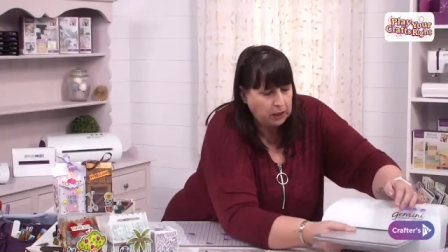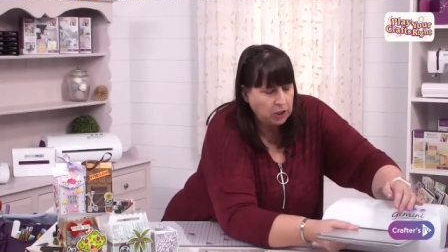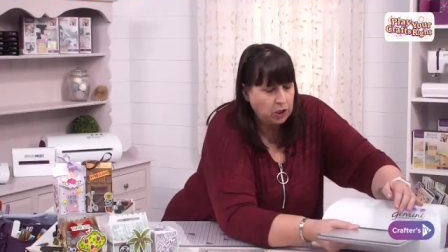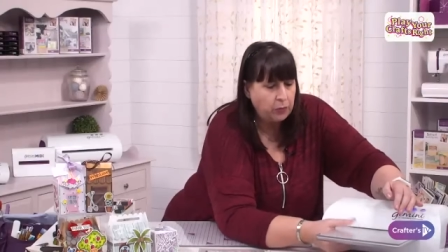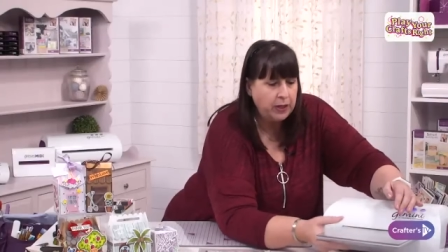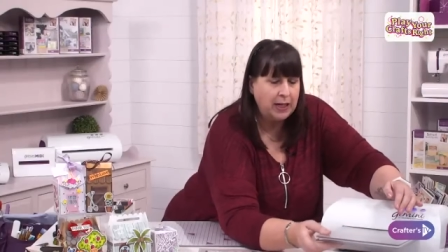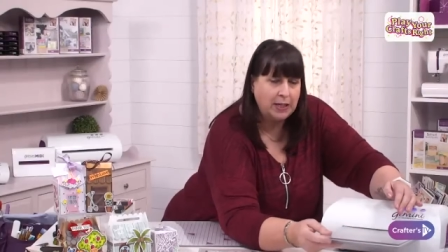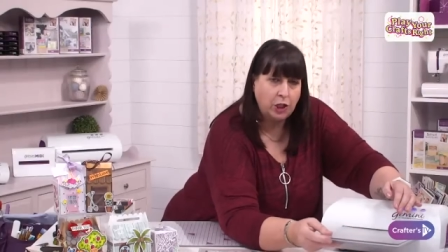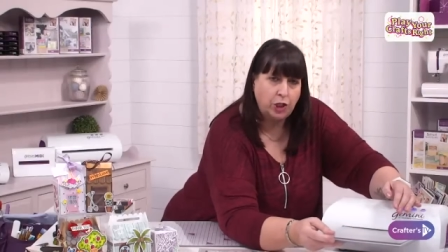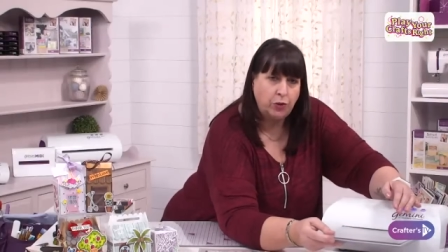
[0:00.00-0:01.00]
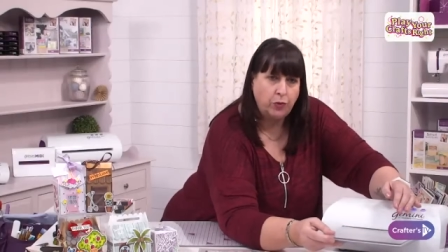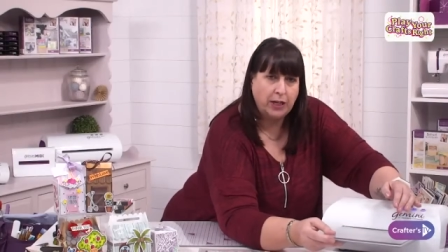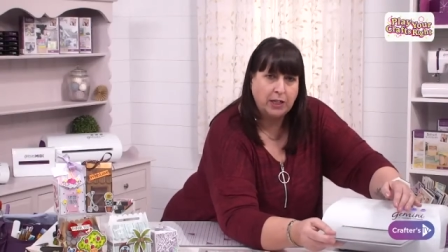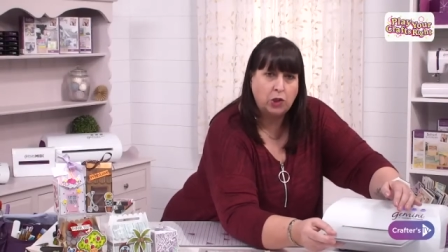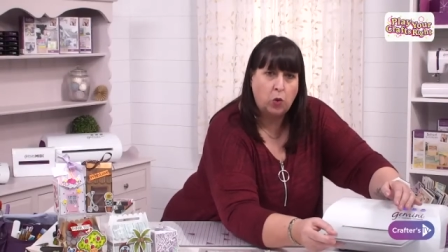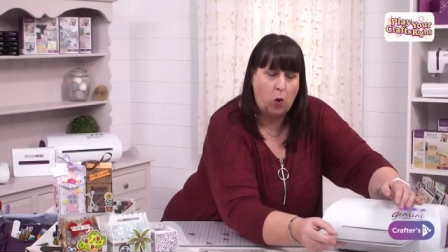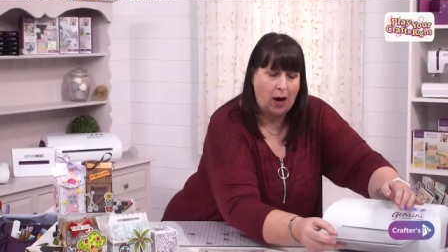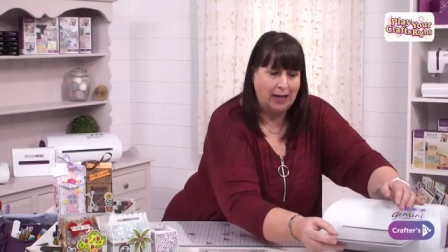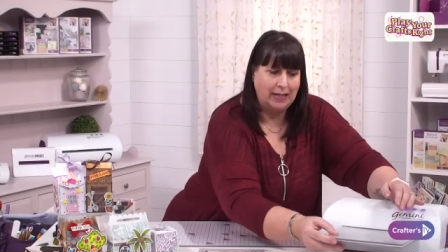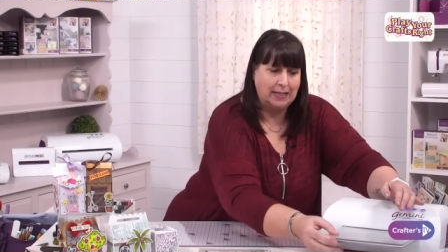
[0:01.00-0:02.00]
So we need to do this
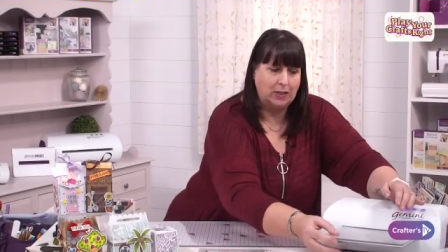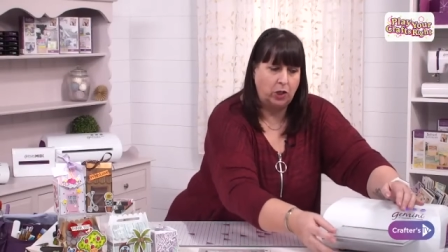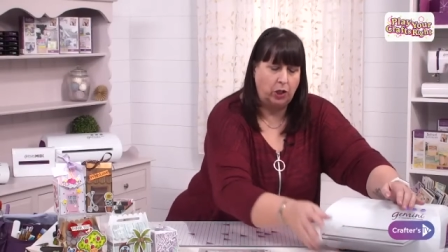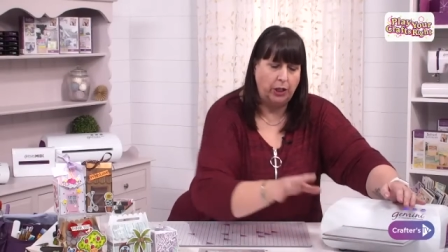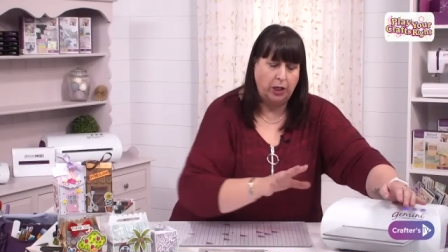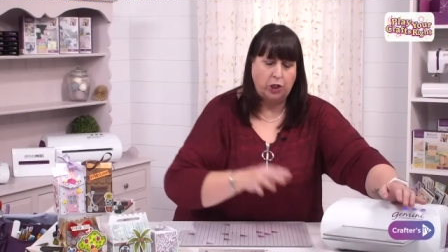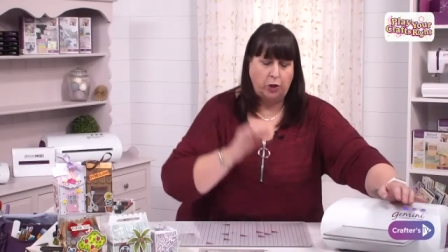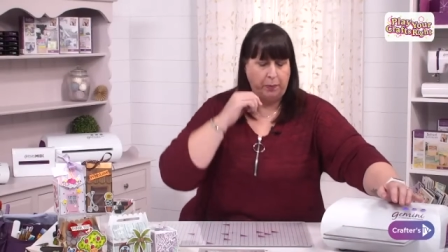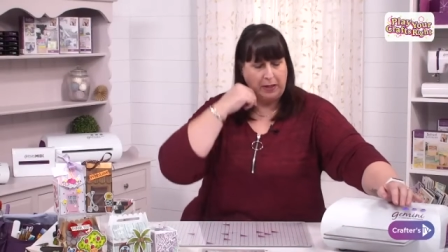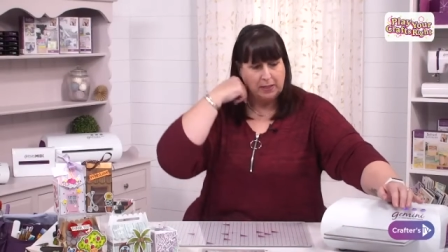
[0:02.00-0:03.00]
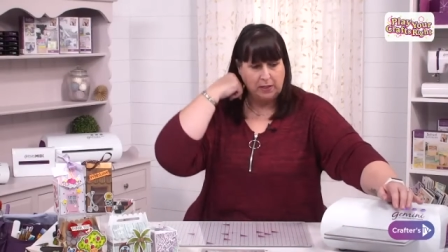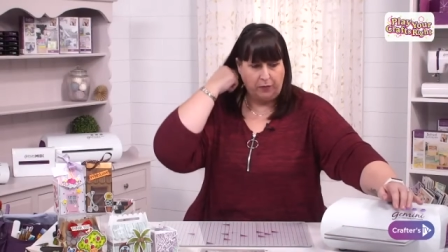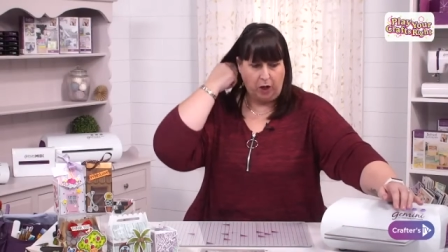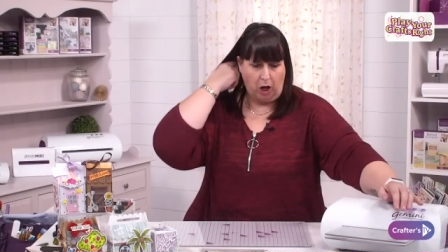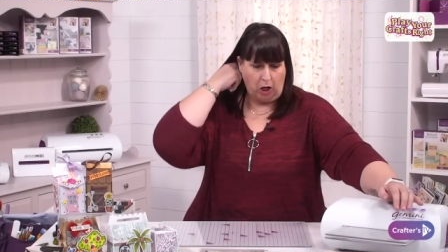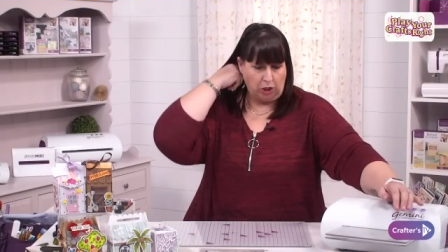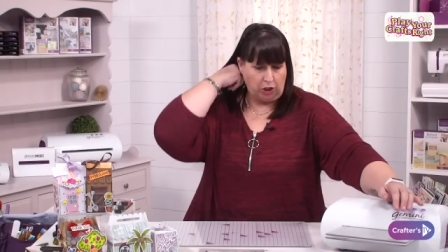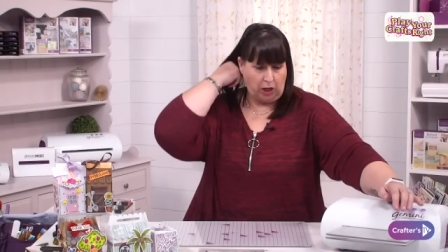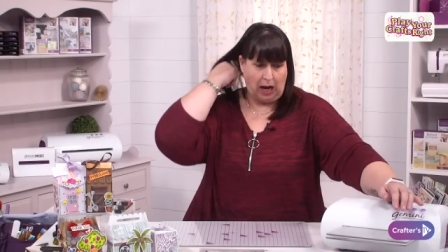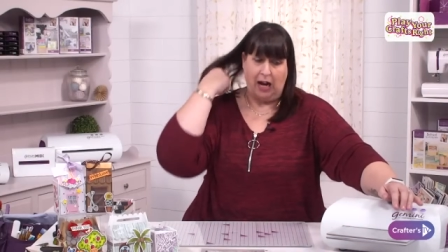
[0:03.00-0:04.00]
twice. So you'll need two pieces of
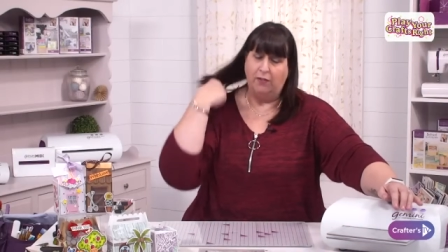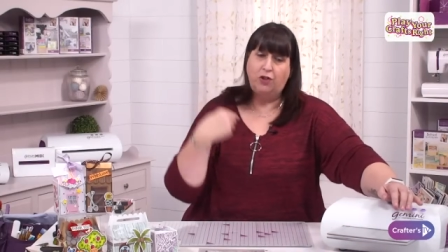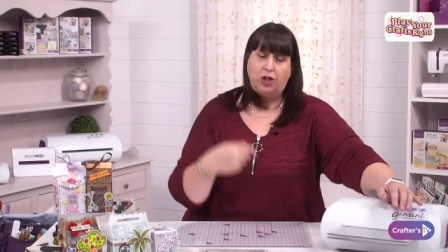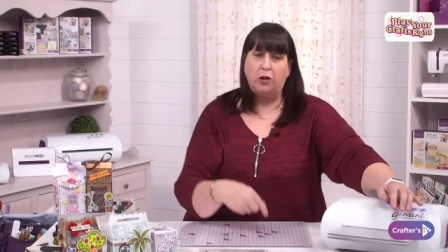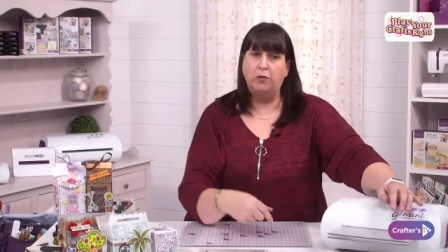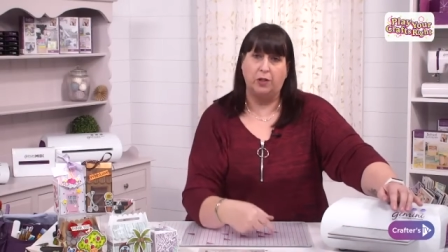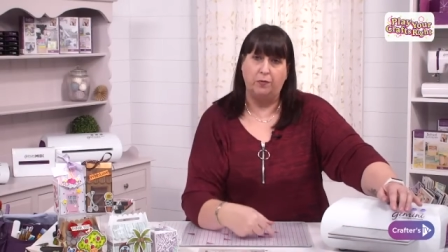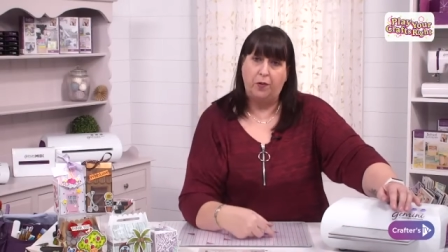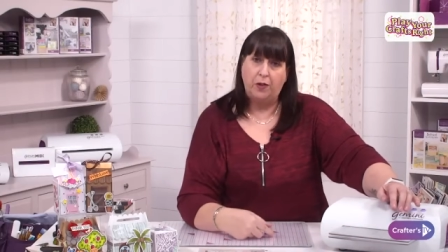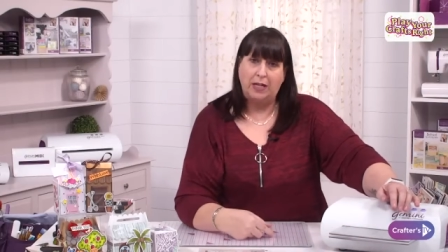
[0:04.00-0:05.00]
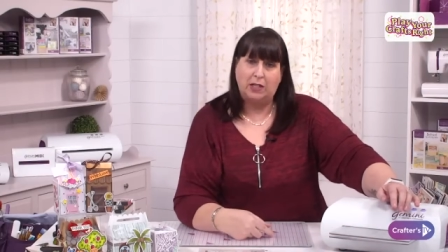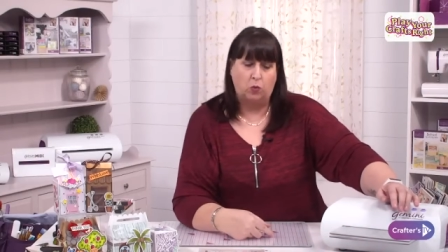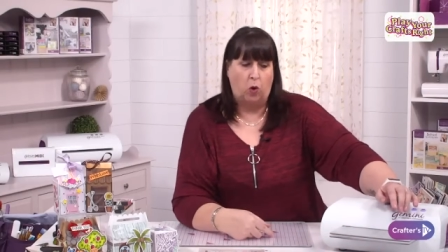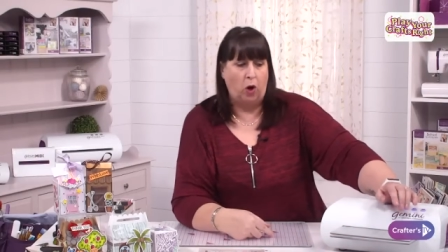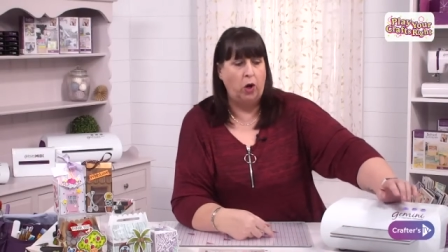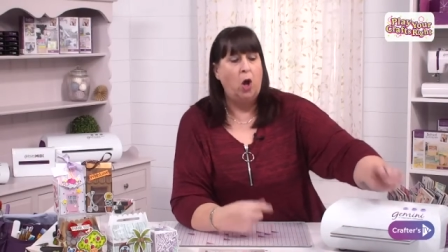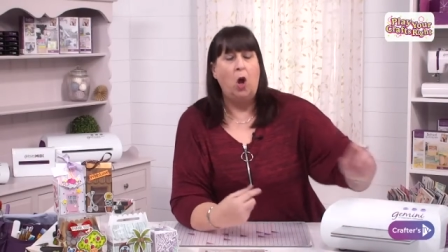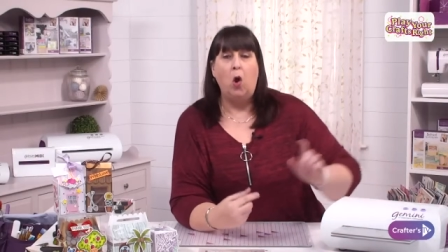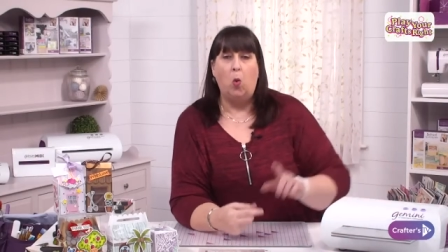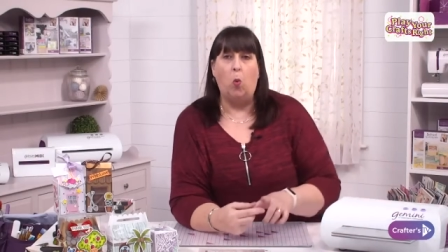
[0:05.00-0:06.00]
cardstock. I've chosen for this one
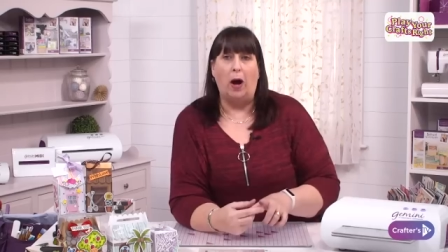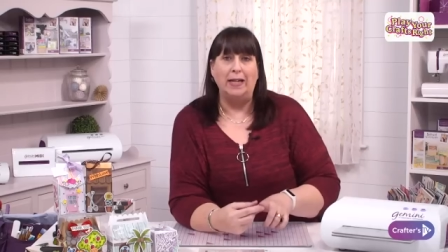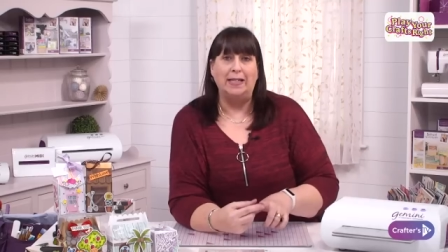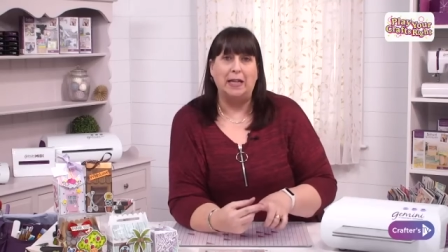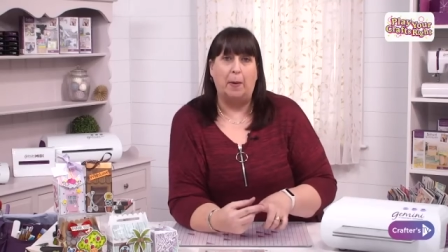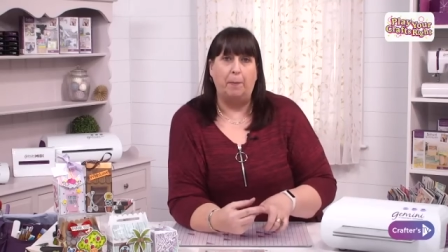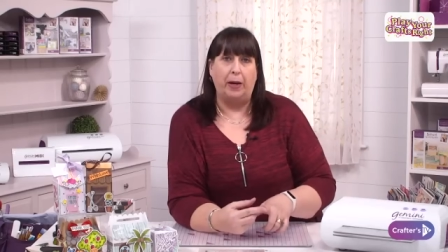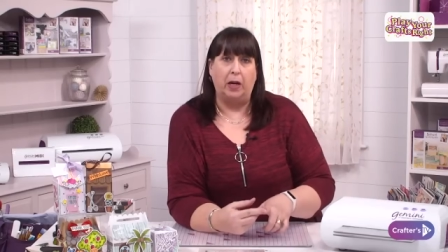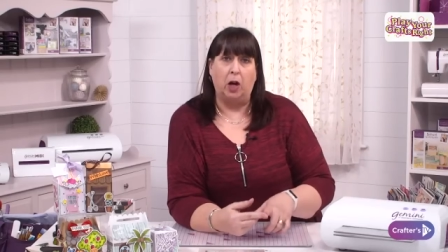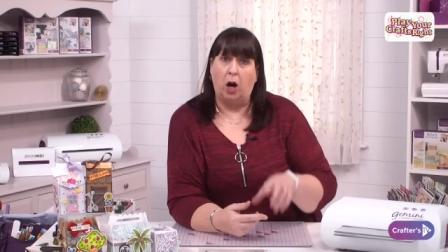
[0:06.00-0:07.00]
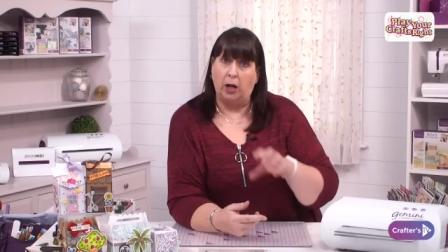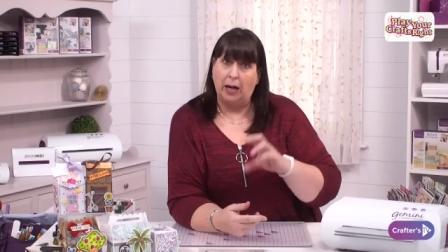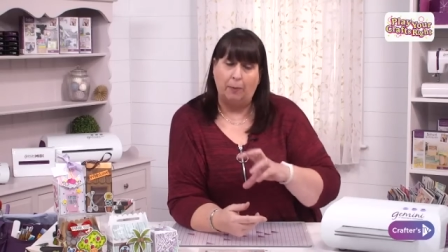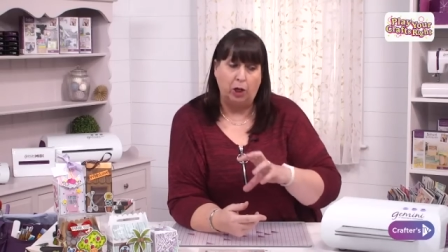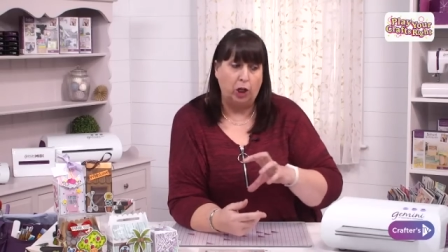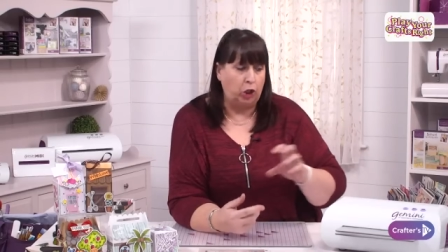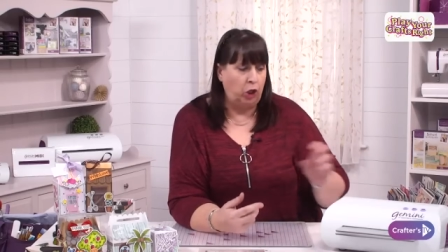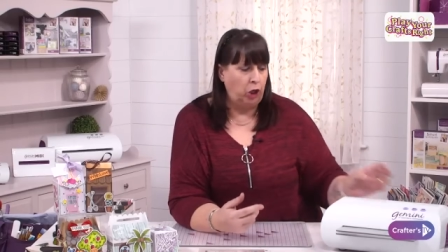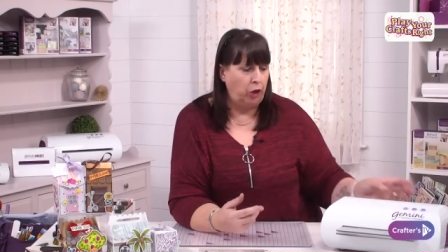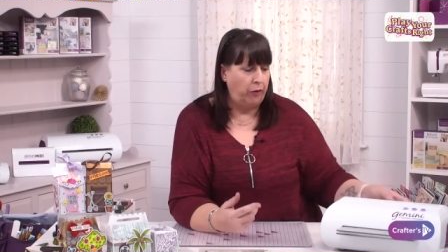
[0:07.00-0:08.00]
white stamping card, and I'm going to
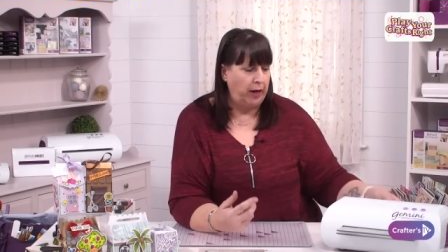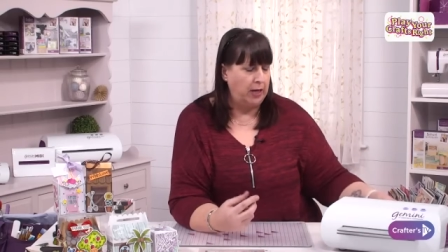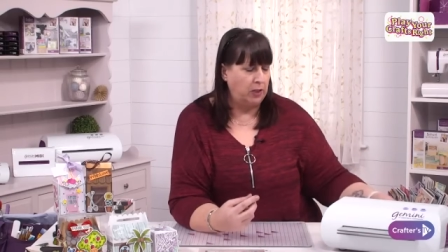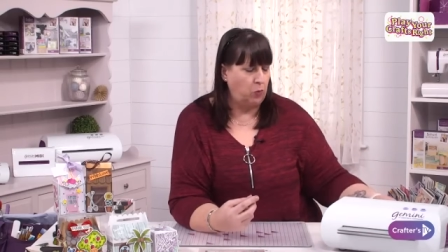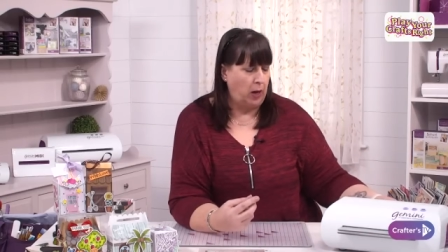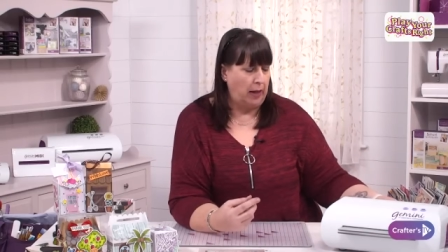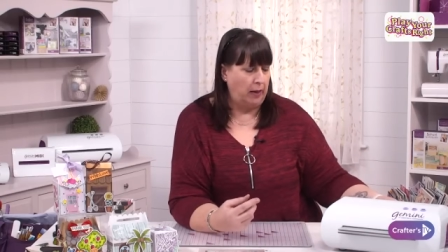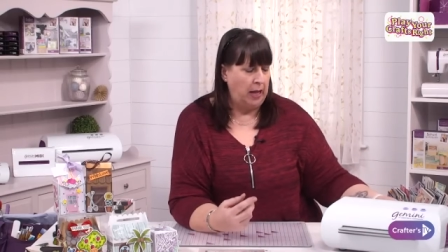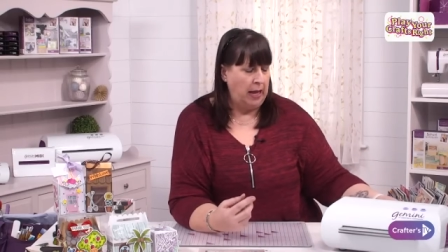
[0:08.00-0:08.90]
colour it as well.